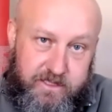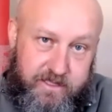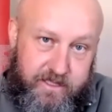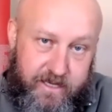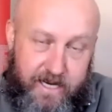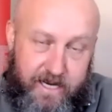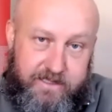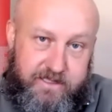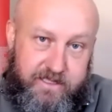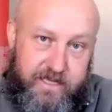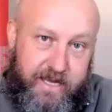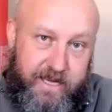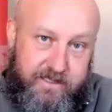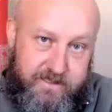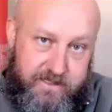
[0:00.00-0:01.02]
In the
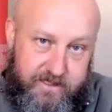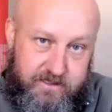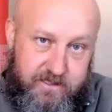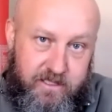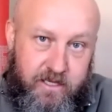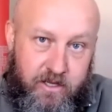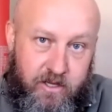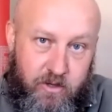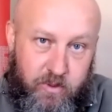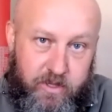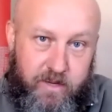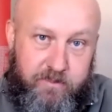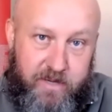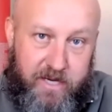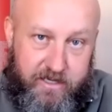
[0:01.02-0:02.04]
1980s, when
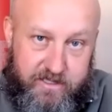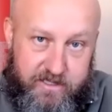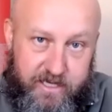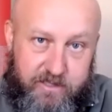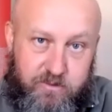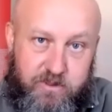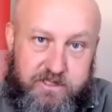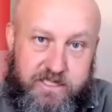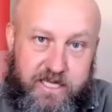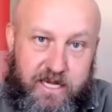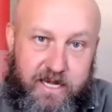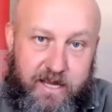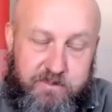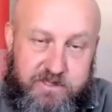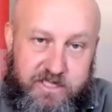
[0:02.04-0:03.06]
apartheid was
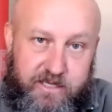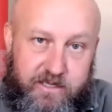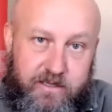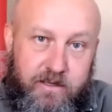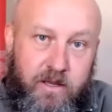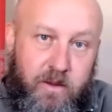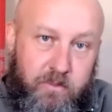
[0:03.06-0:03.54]
collapsing,